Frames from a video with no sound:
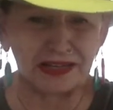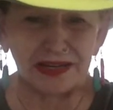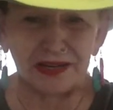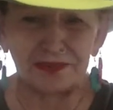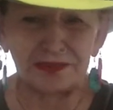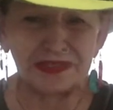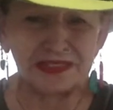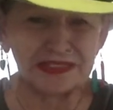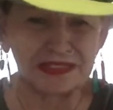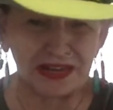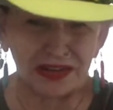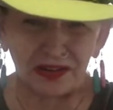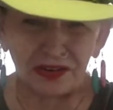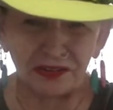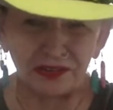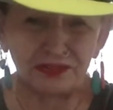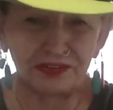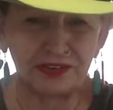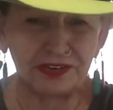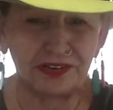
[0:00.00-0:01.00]

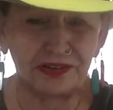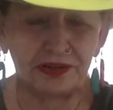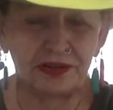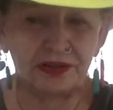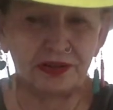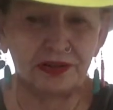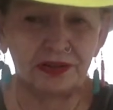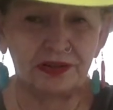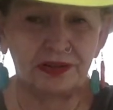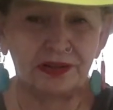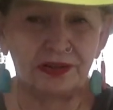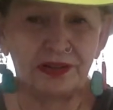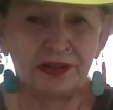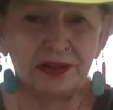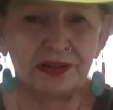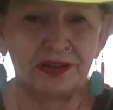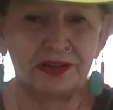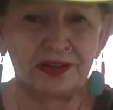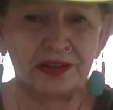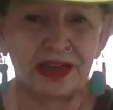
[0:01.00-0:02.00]
himself.
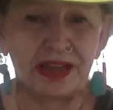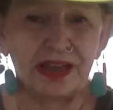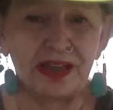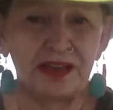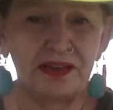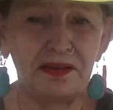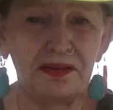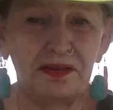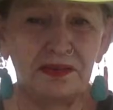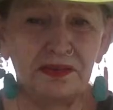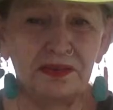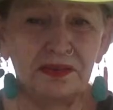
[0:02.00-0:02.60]
Okay.